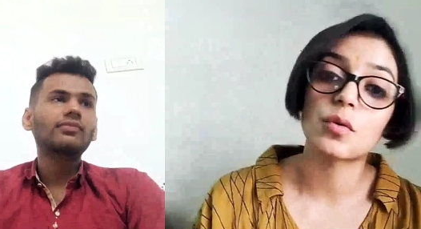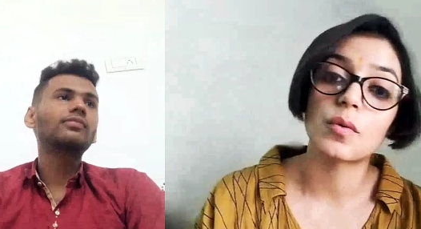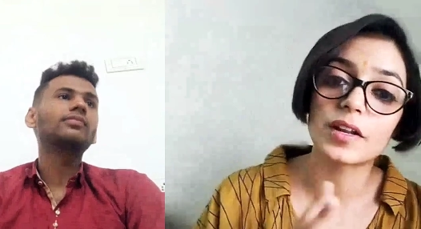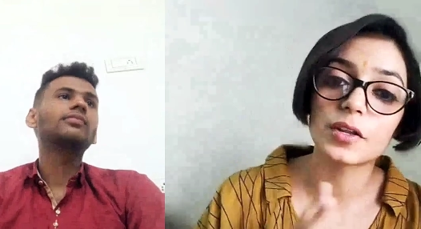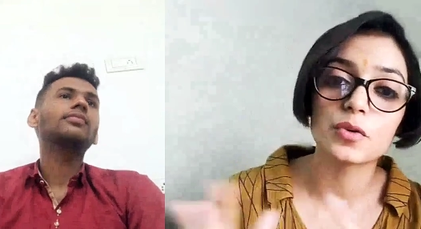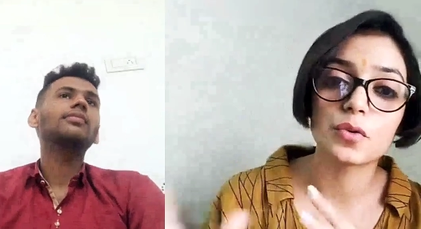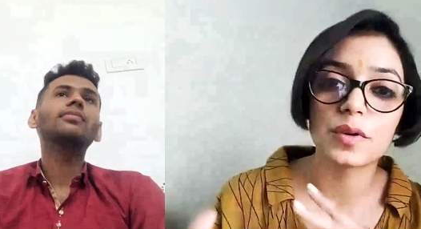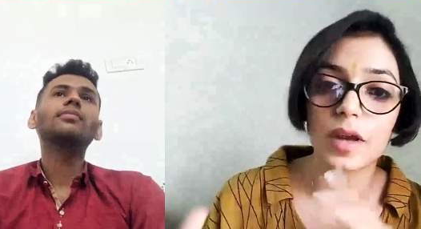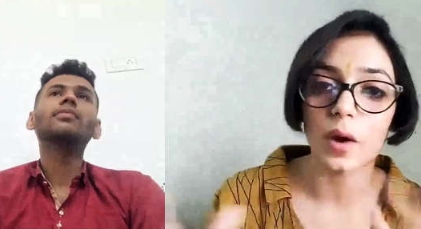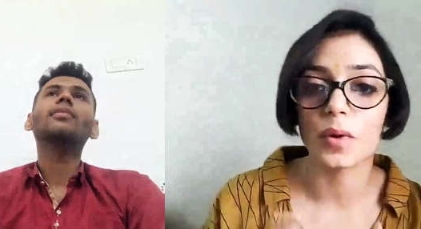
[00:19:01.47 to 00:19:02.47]
Speaker 1: So what are you
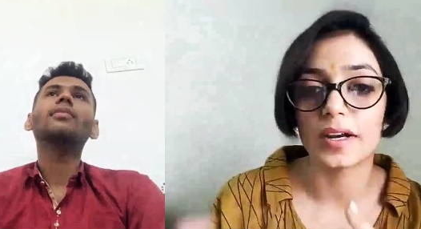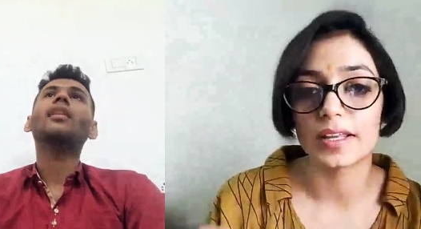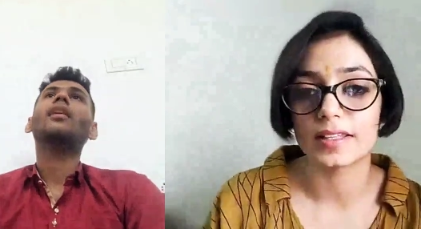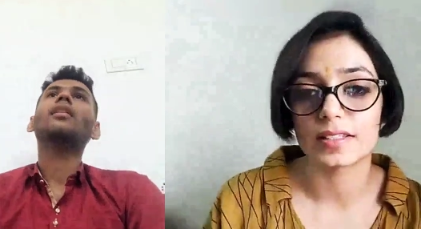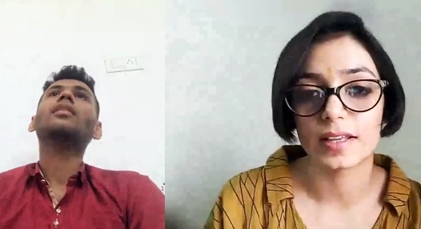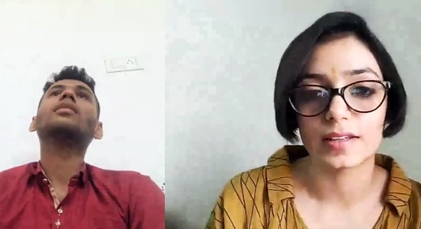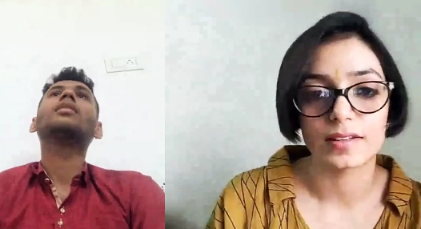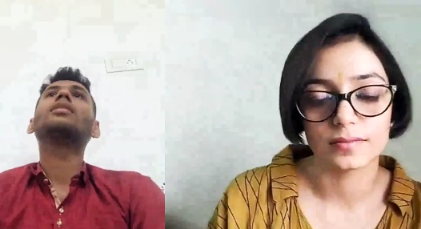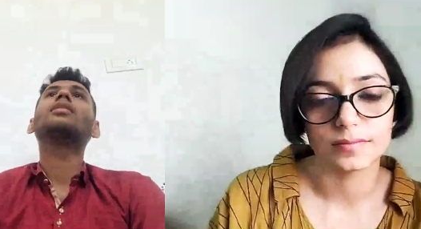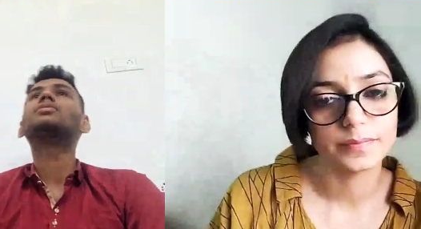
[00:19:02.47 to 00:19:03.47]
doing nowadays?
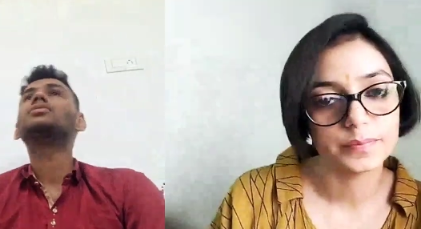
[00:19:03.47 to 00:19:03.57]
Like,